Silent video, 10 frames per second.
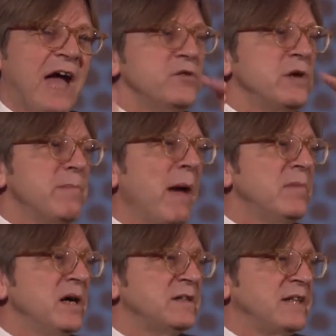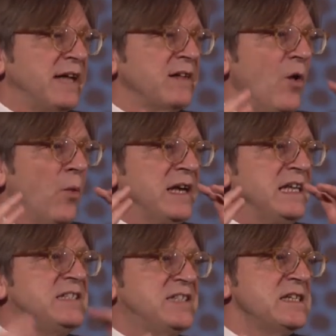And you remember that
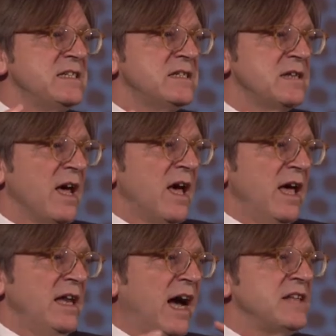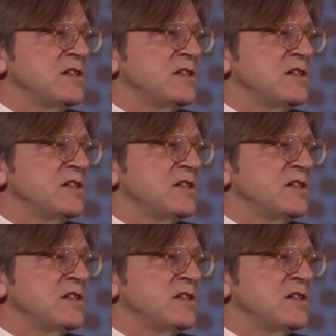when he did it in